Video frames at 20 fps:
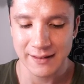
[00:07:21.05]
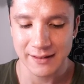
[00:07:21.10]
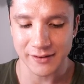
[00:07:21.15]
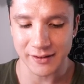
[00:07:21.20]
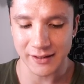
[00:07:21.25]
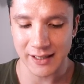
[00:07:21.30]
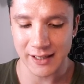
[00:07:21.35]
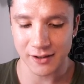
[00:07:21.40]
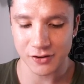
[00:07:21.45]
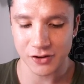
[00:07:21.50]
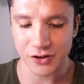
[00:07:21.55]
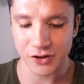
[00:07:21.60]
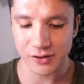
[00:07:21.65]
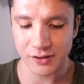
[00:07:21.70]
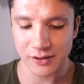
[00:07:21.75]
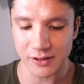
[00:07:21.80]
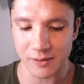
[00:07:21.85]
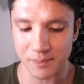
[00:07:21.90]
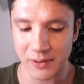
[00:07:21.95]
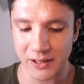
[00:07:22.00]
So the
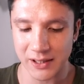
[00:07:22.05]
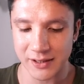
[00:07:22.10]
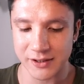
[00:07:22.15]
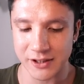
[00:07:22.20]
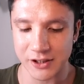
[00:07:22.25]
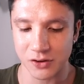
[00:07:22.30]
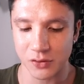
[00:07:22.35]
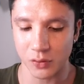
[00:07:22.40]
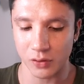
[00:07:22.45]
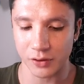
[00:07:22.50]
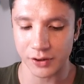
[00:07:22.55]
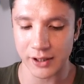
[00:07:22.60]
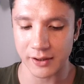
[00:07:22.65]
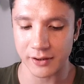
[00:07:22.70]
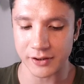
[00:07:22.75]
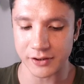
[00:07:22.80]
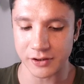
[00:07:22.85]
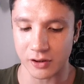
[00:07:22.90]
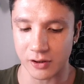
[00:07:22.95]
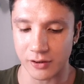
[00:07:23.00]
Aljun's ability
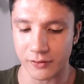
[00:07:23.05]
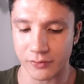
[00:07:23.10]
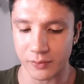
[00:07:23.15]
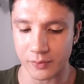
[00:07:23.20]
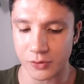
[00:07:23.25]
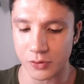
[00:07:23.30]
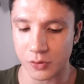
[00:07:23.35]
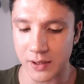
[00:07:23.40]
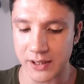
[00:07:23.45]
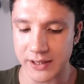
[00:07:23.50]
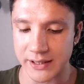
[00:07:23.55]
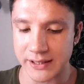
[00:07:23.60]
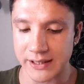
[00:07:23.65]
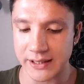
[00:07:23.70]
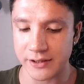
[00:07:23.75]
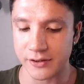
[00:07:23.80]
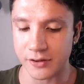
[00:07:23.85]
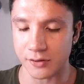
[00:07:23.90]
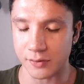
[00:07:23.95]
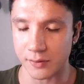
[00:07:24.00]
cooldown has gone from
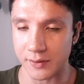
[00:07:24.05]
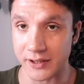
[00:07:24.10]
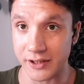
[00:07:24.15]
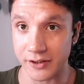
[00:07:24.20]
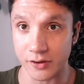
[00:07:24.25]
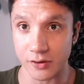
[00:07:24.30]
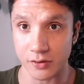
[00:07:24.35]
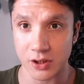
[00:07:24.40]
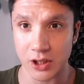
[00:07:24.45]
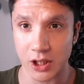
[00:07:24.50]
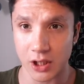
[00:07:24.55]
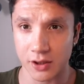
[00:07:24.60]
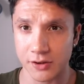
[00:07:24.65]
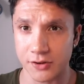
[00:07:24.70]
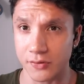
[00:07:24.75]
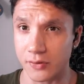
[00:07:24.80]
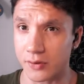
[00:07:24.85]
20 to 22 seconds,